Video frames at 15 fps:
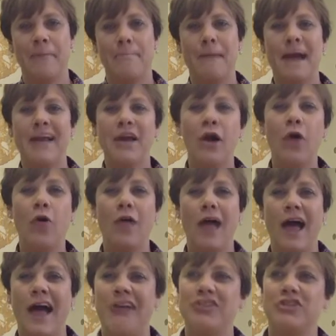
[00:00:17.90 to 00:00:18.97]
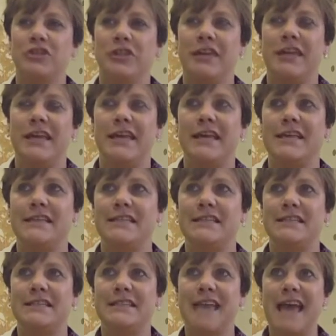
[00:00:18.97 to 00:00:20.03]
My goal actually is
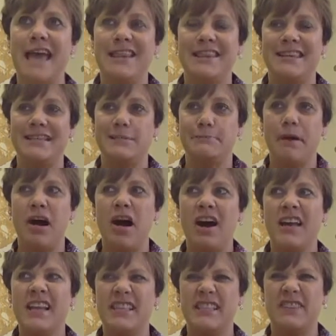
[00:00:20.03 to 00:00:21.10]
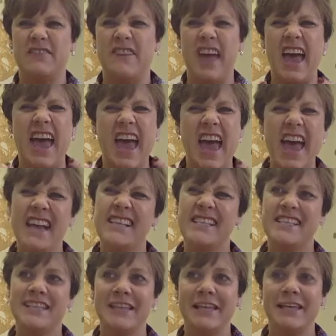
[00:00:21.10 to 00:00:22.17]
to take these pockets of
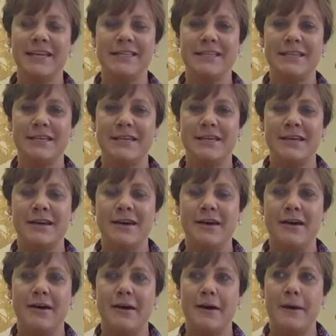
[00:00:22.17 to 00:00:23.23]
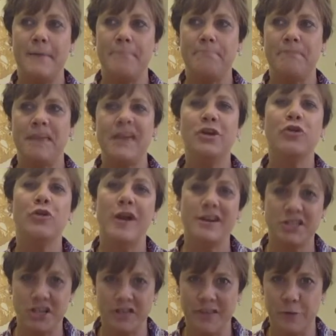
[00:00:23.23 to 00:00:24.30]
excellent um,
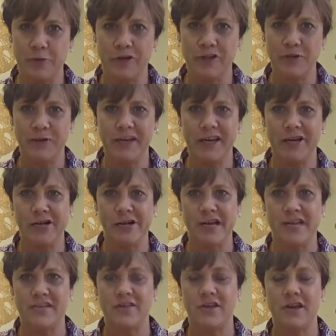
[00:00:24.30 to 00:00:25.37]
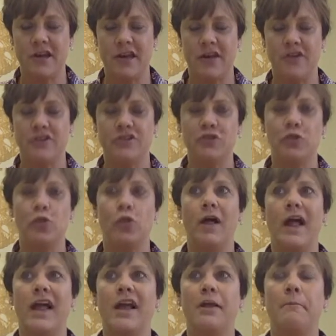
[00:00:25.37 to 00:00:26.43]
integration that we're doing here at us at our
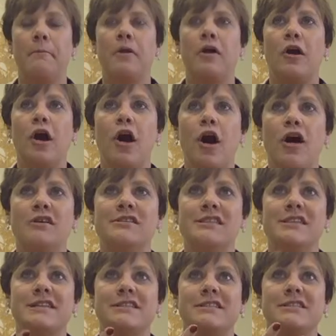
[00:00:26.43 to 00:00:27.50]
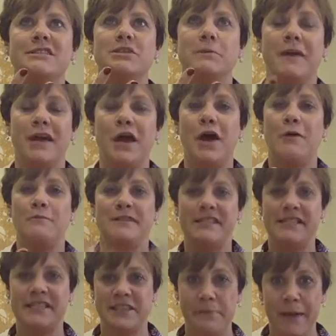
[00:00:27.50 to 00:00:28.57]
school and cause it to become
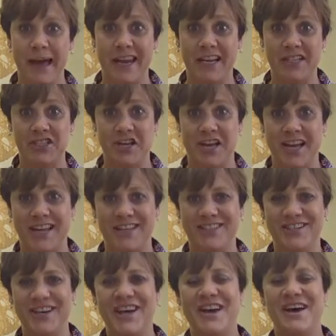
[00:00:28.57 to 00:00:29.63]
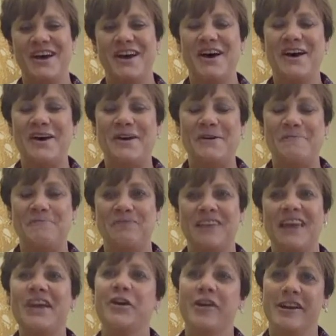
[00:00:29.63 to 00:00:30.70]
systematic change um,
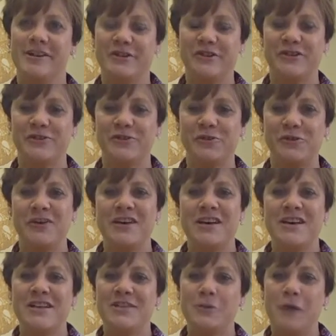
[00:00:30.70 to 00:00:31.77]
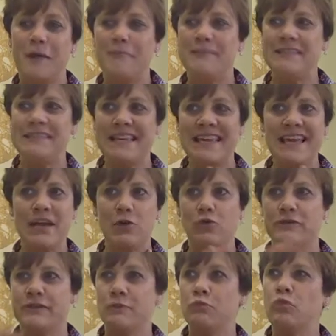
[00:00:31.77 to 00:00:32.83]
here at our school. So I'm seeing
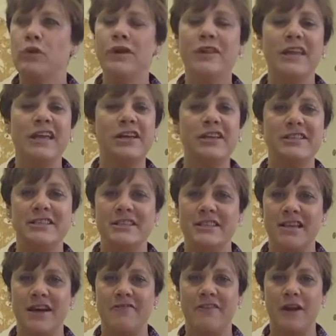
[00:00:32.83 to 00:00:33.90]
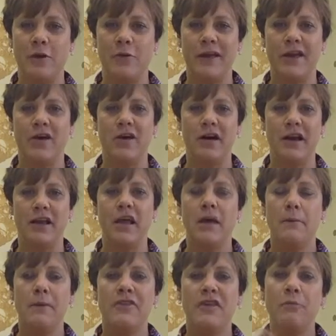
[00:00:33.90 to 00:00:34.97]
some really good stuff going on,
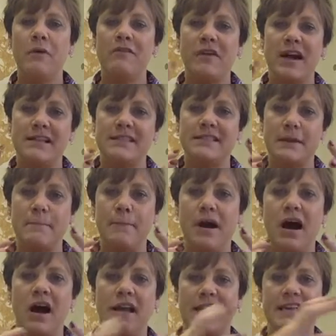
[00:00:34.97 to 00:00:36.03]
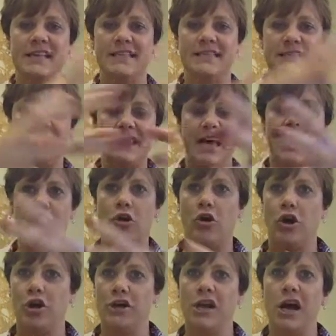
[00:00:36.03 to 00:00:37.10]
but then we've got some pockets that
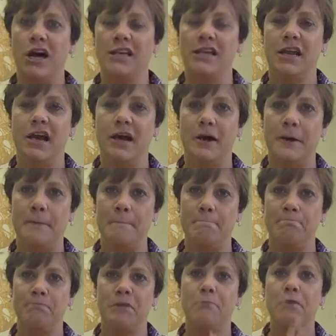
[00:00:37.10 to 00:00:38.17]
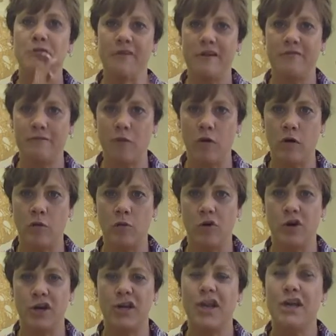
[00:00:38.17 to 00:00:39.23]
are not um, moving
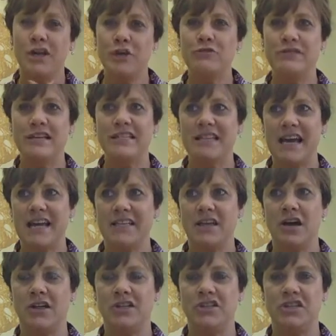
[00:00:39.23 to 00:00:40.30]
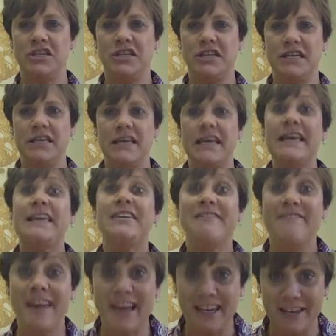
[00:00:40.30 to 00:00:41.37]
forward using technology
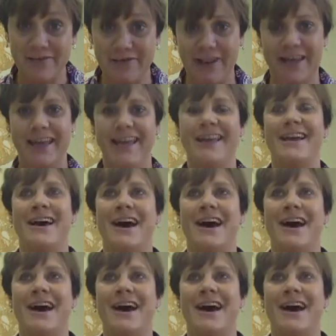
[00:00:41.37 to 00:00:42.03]
innovatively,